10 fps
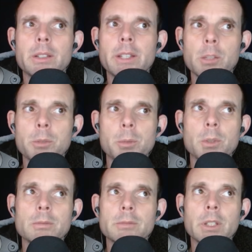killing
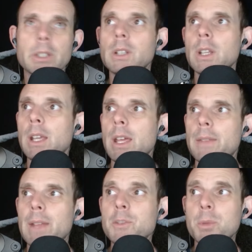people, really.
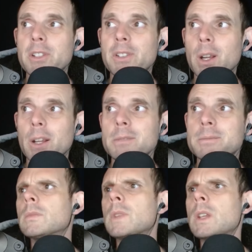And that's pretty scary.
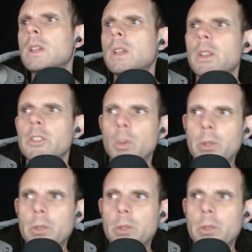So